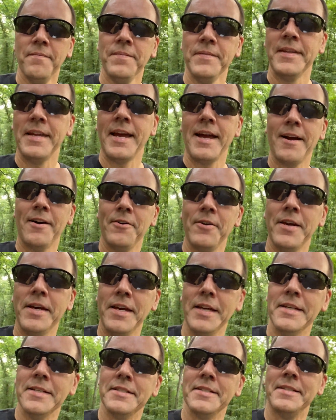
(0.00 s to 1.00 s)
Now,
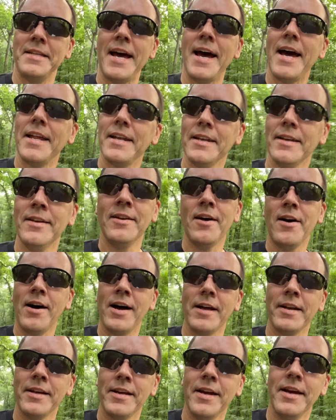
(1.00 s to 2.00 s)
is that
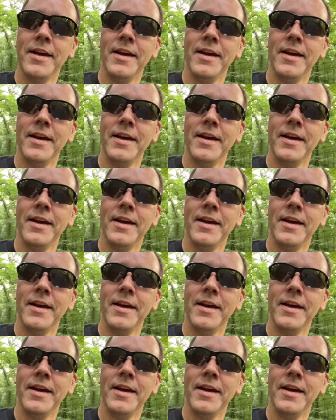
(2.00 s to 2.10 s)
not